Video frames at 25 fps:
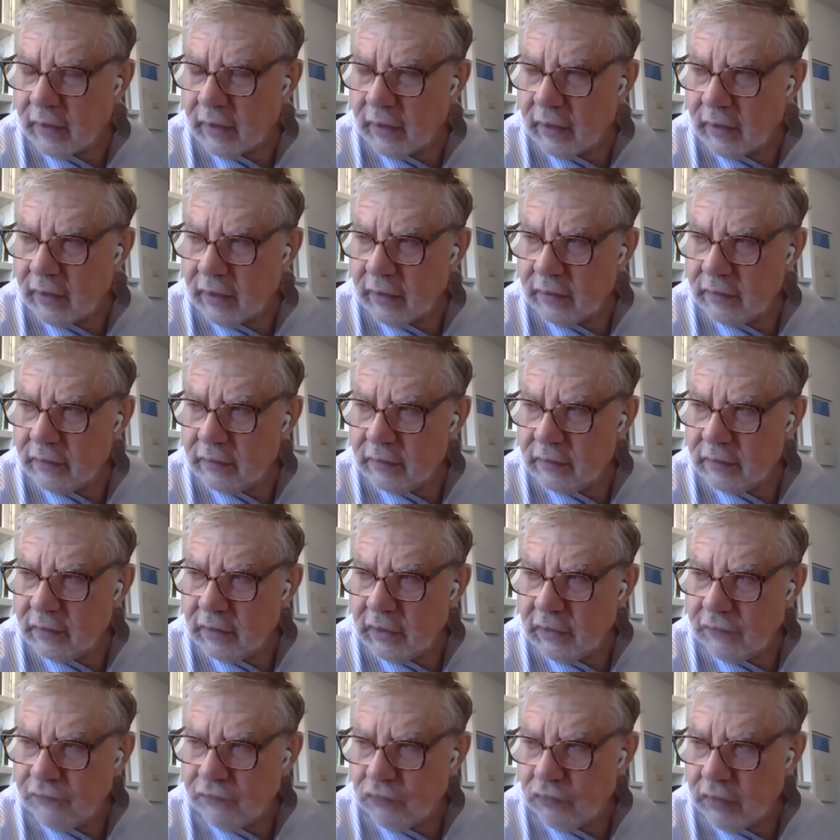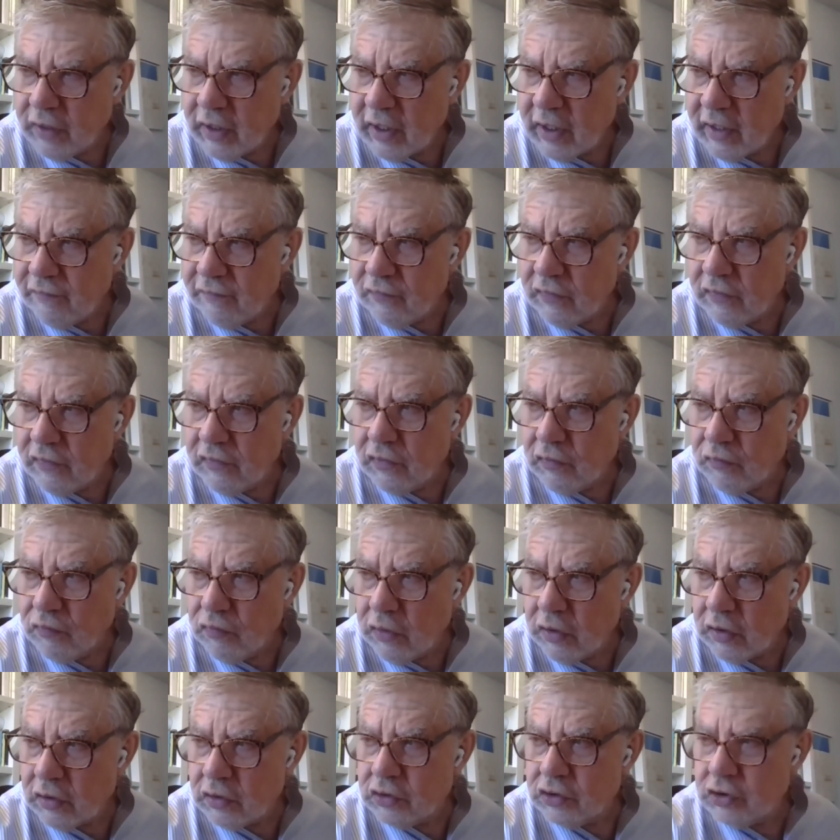uh, if you have the
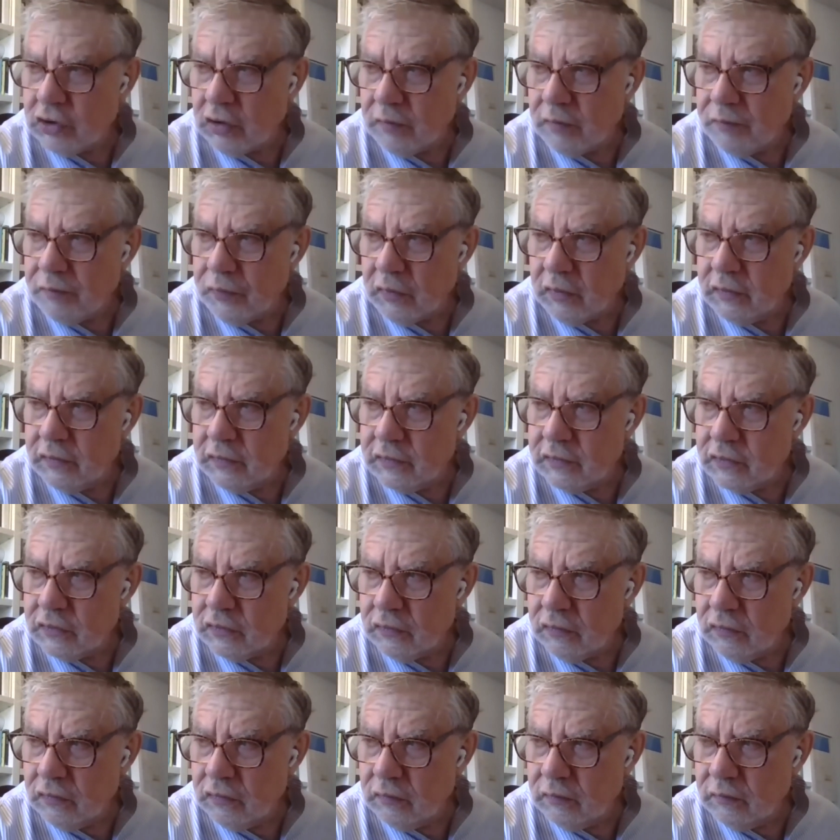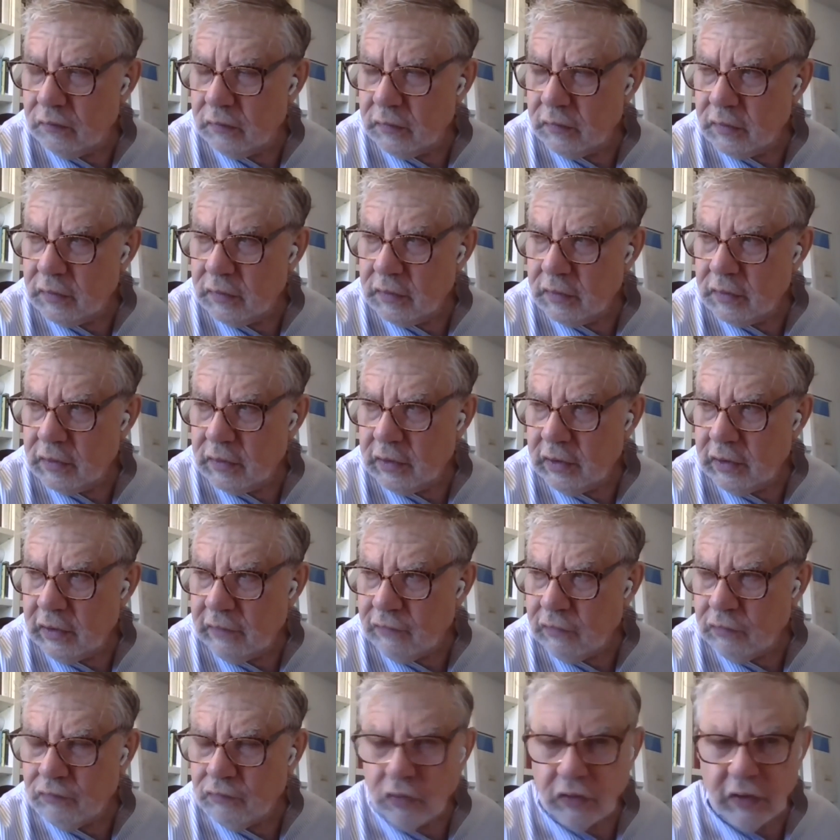workshop on Zoom,
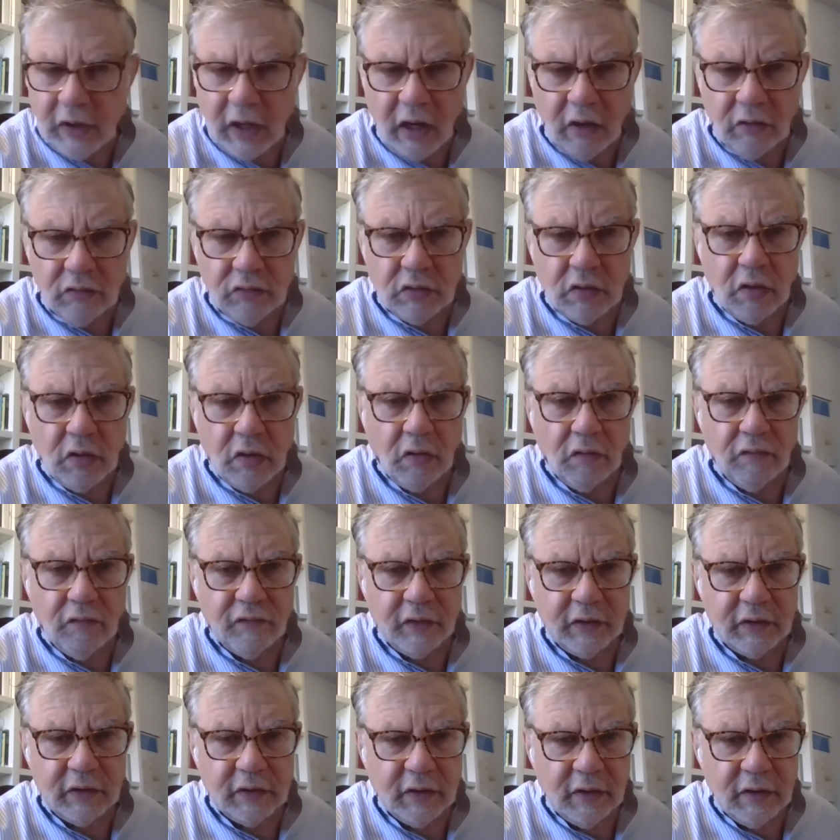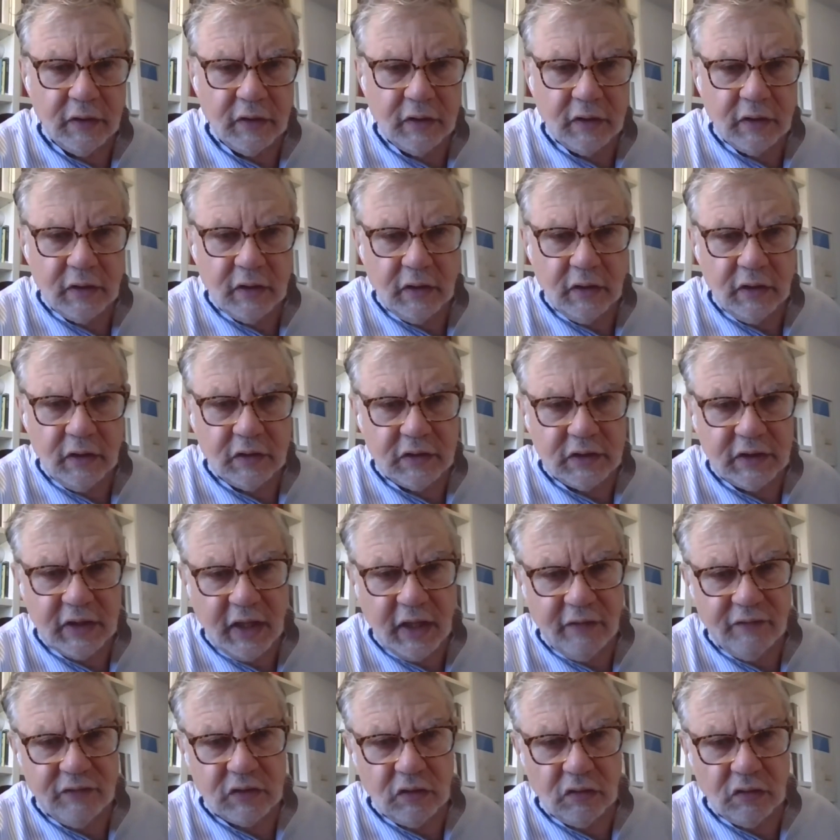even without COVID, it
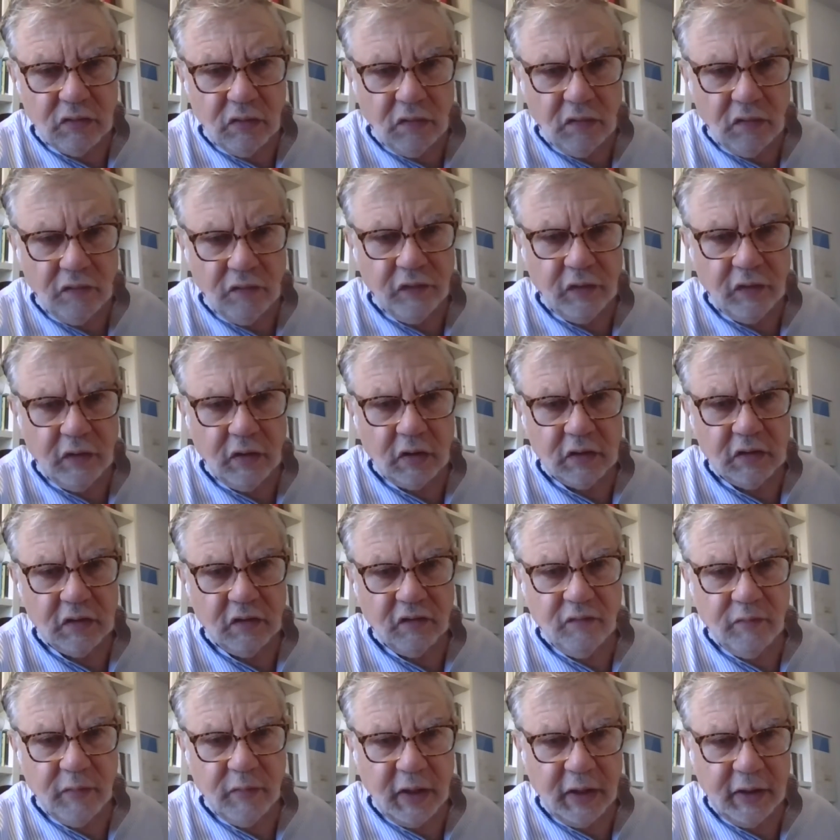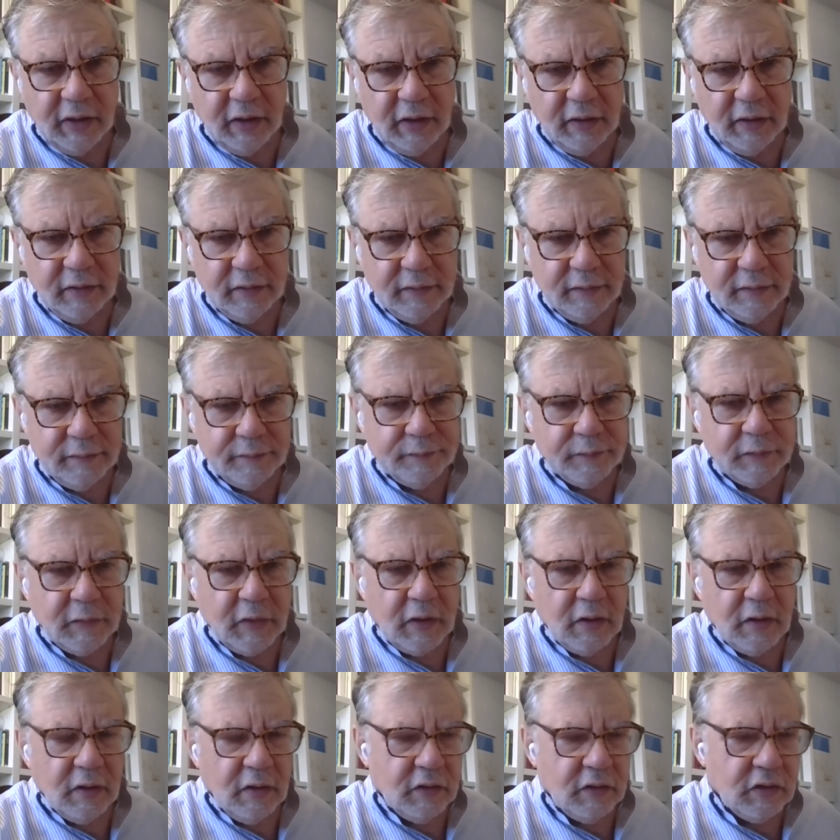saves an awful lot of money.
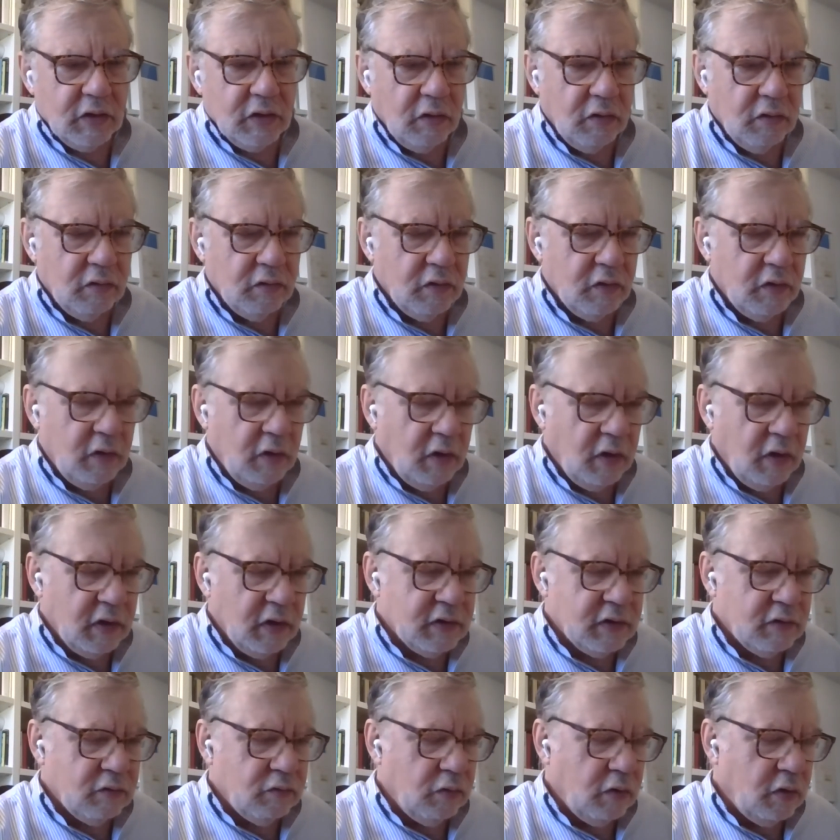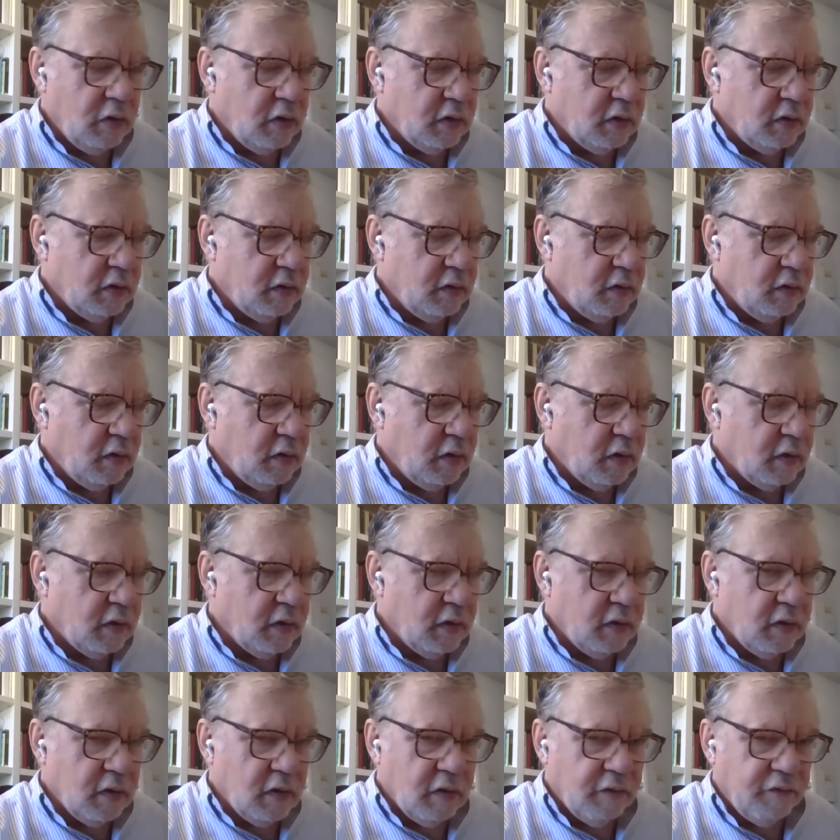So the last word
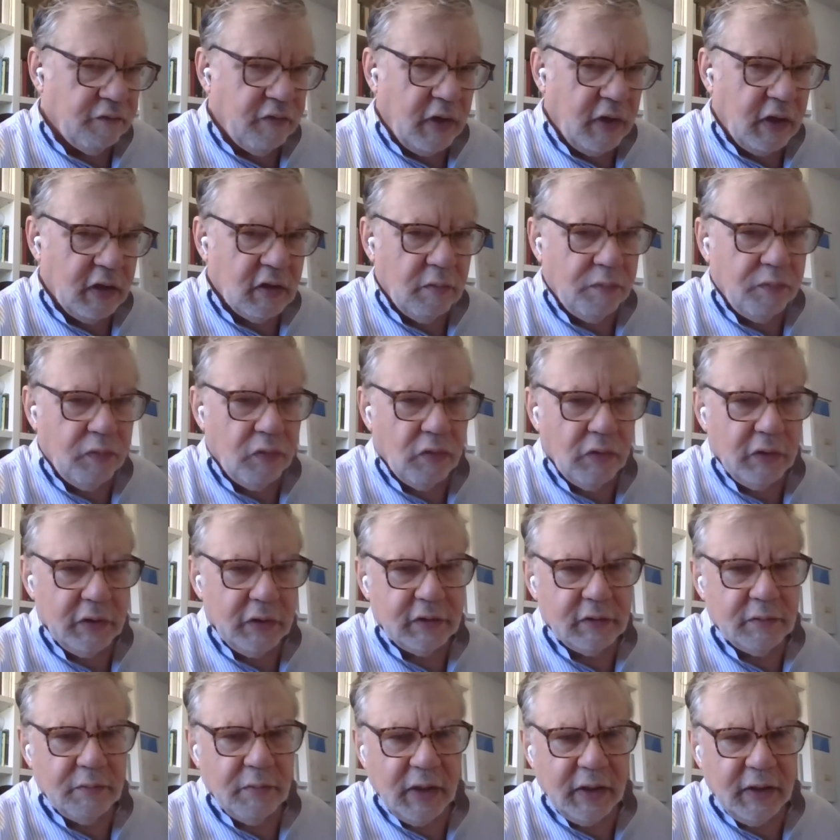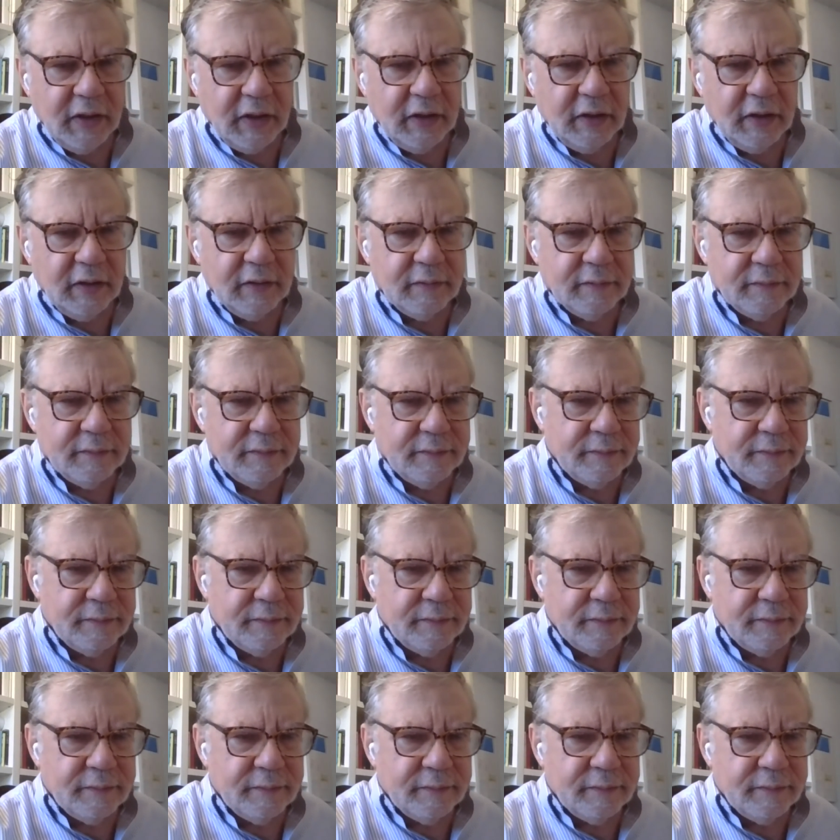on the vulgar point money.